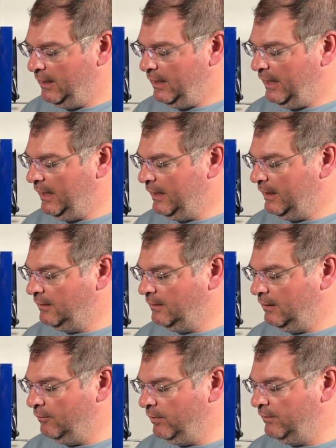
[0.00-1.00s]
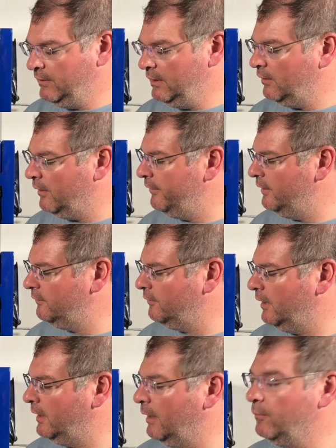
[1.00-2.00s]
And we did all this
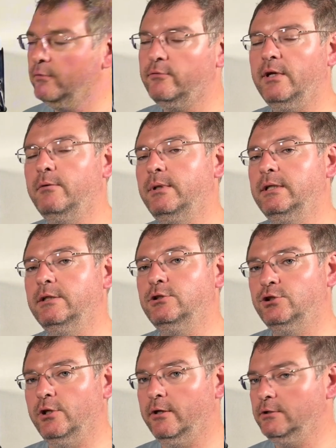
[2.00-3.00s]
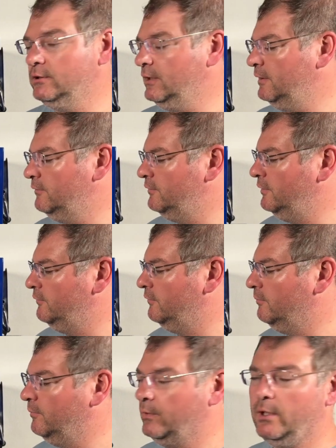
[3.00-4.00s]
on, I will say we did charge this, just
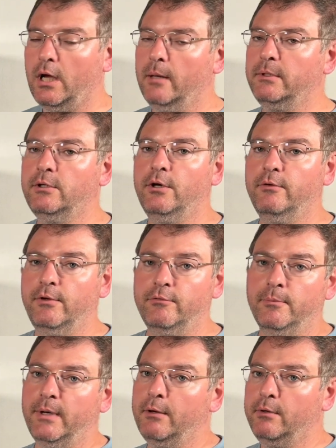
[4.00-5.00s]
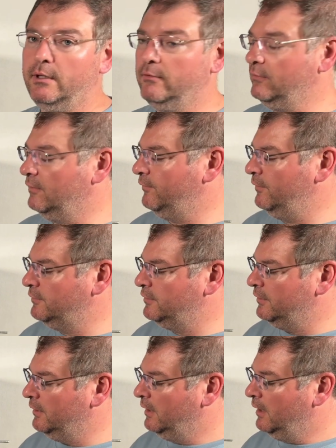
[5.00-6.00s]
some commentary. If you ever buy one of these in the future,